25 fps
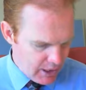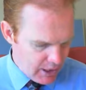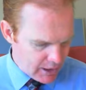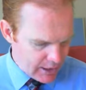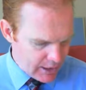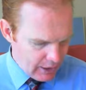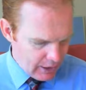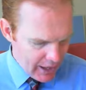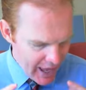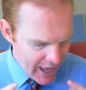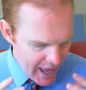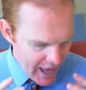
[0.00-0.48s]

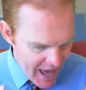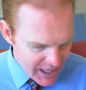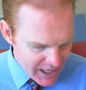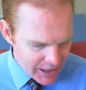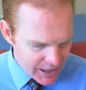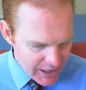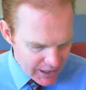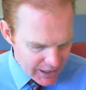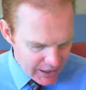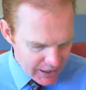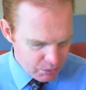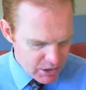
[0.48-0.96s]
Now, how
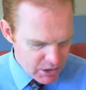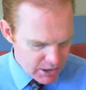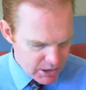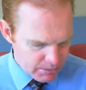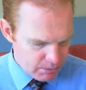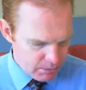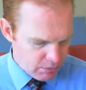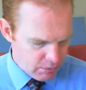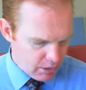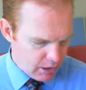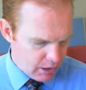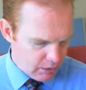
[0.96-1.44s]
did he
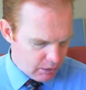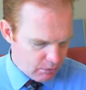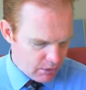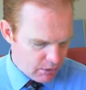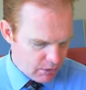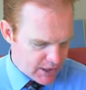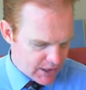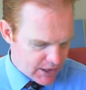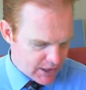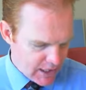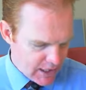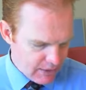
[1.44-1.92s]

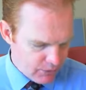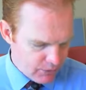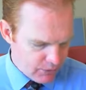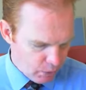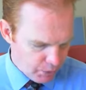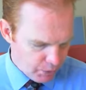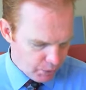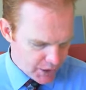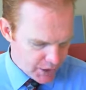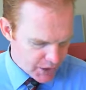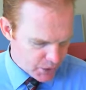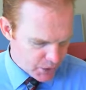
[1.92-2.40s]
receive all
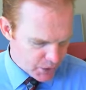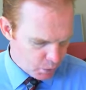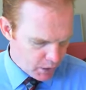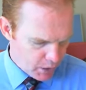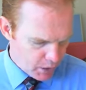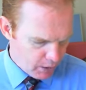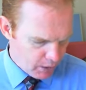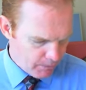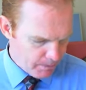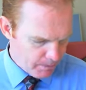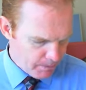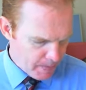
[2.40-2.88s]
this?
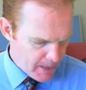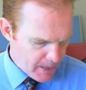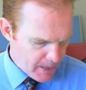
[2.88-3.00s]
Well,